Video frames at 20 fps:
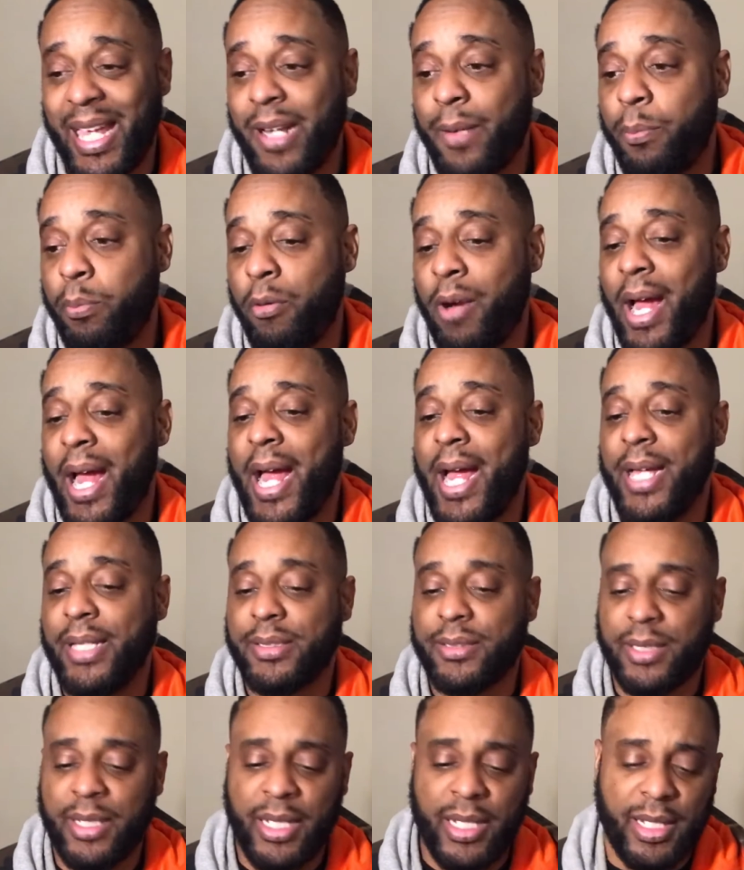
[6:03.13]
the
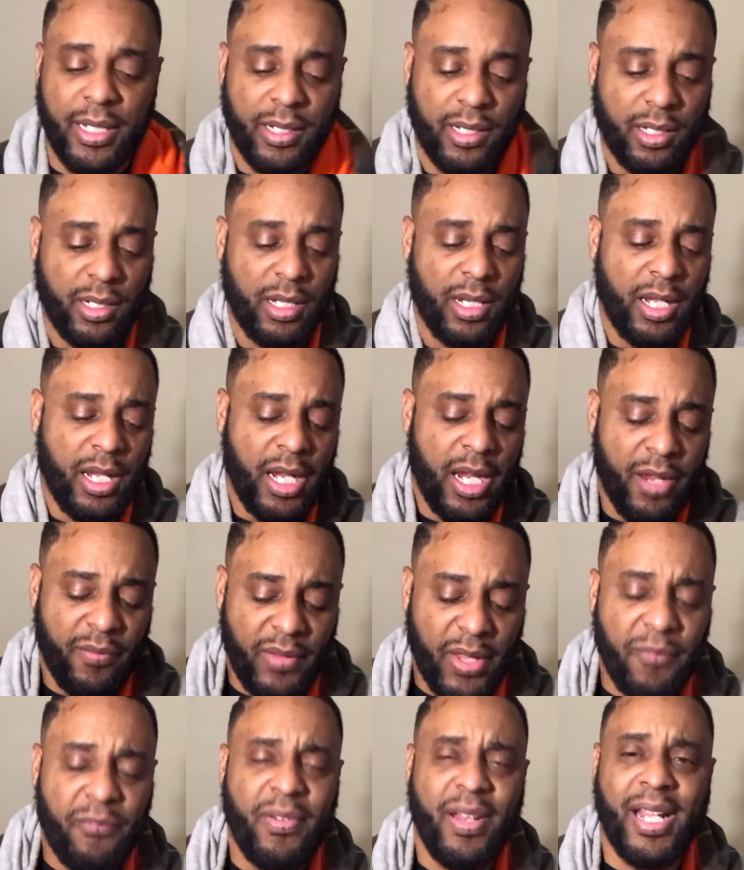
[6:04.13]
prize. And if
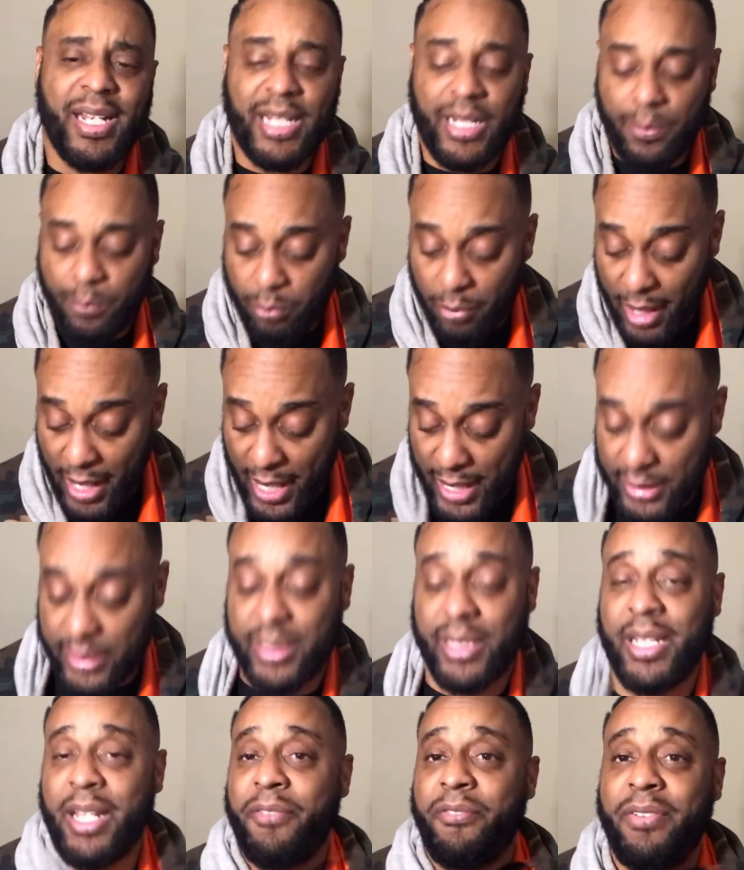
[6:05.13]
they feel like they're the prize,
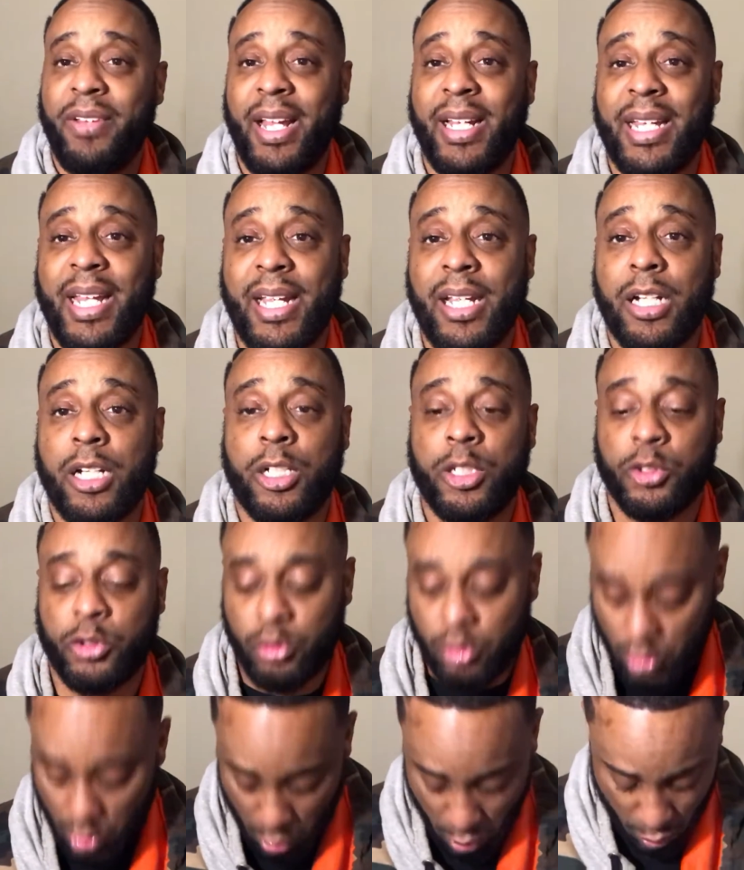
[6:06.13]
then they feel like they can
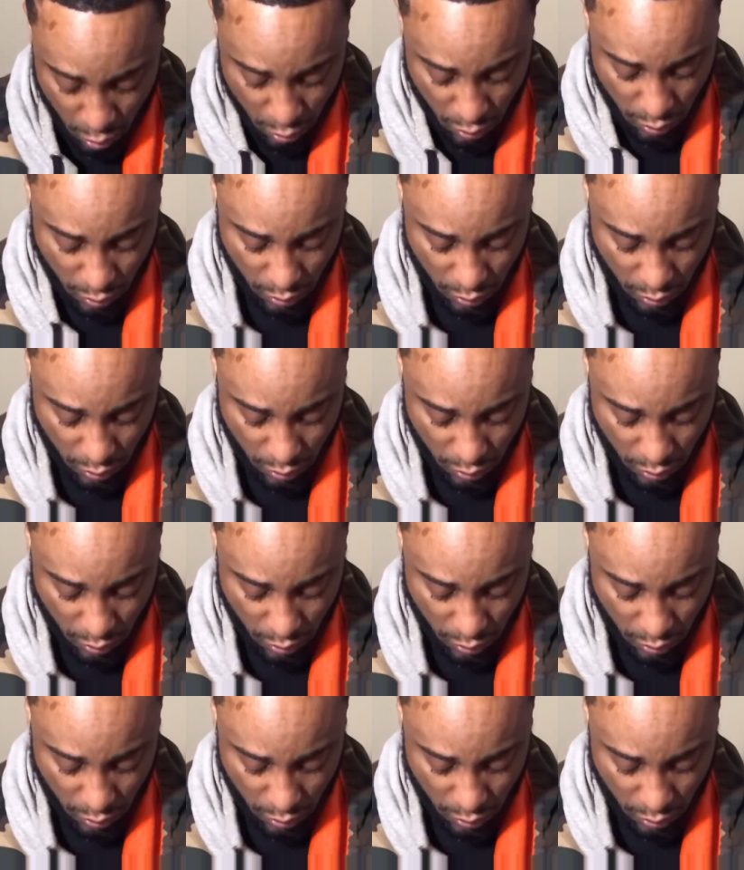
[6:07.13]
control